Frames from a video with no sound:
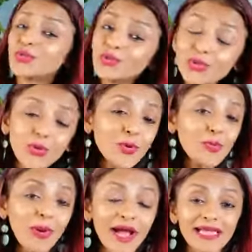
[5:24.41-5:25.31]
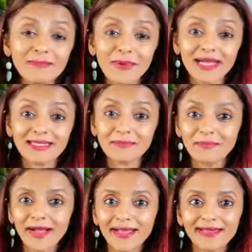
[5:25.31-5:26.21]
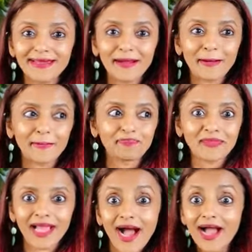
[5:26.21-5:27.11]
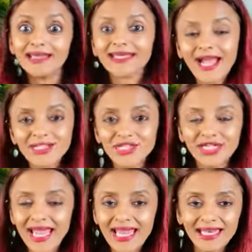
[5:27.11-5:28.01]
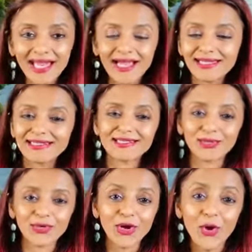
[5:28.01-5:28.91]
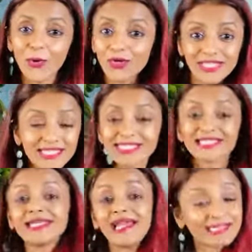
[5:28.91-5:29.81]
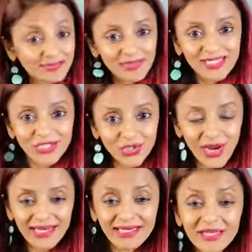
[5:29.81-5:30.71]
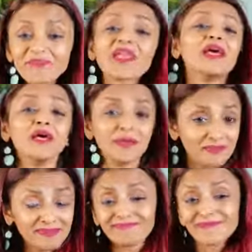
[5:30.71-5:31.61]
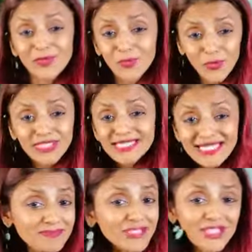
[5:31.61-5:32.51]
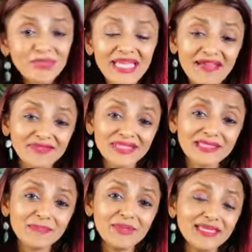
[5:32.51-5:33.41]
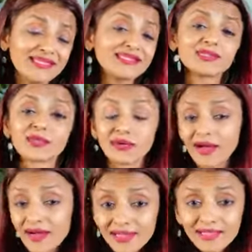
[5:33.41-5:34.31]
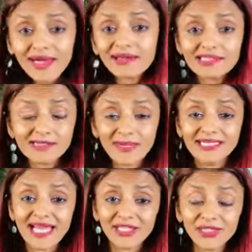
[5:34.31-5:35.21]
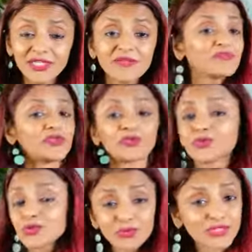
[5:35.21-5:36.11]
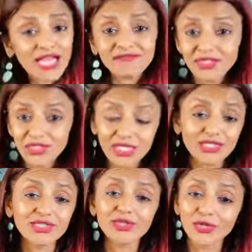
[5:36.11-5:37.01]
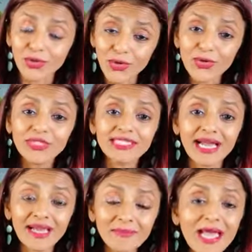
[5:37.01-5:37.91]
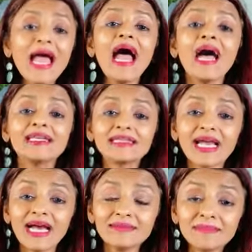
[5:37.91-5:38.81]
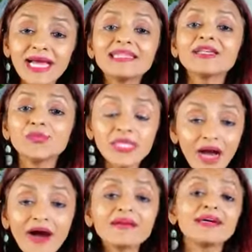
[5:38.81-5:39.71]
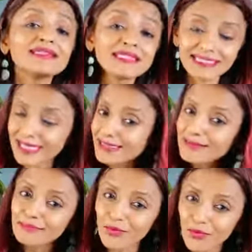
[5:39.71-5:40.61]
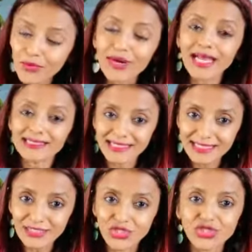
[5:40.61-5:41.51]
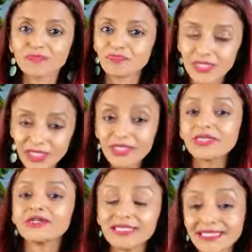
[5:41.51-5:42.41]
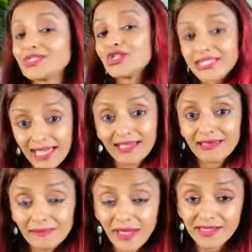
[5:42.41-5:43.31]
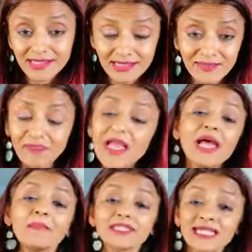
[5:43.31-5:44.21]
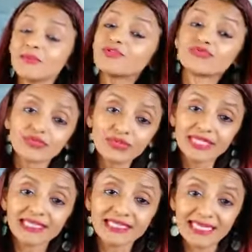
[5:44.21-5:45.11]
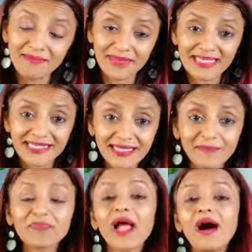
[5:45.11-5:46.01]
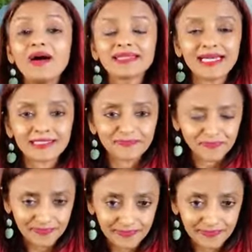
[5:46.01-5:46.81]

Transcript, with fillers: Don't go by by by um, eye-catching headlines or or this is the next big trend. What seems to be evidence-based is rather unspectacular. Those rules haven't changed in a long time, and, and, and that we are understanding more as each year and each decade passes. But some of the rules that stay basic are that